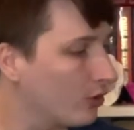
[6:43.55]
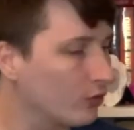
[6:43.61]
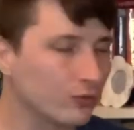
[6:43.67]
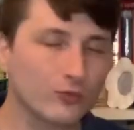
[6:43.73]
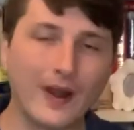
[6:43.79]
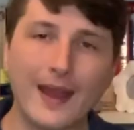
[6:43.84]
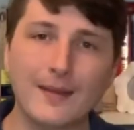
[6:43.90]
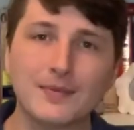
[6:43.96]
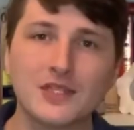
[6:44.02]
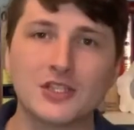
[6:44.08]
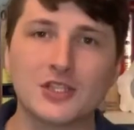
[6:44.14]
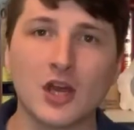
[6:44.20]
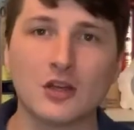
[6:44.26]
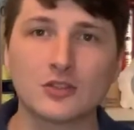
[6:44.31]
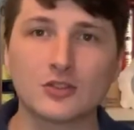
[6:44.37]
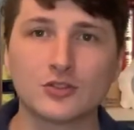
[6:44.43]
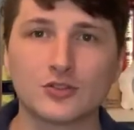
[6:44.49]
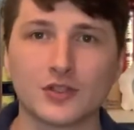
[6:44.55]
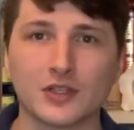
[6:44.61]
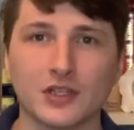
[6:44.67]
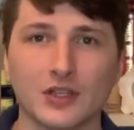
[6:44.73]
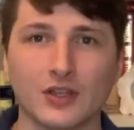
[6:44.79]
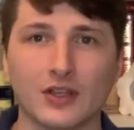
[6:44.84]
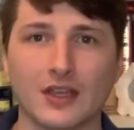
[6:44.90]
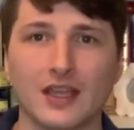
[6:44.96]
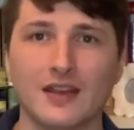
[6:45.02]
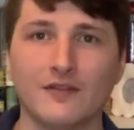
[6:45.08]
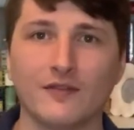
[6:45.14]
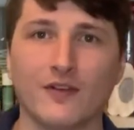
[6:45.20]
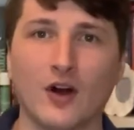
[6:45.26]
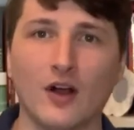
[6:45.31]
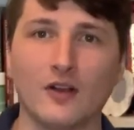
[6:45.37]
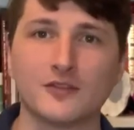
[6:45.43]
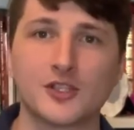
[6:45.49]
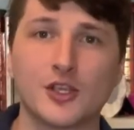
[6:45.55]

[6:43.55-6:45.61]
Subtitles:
Rapid tongue drill involves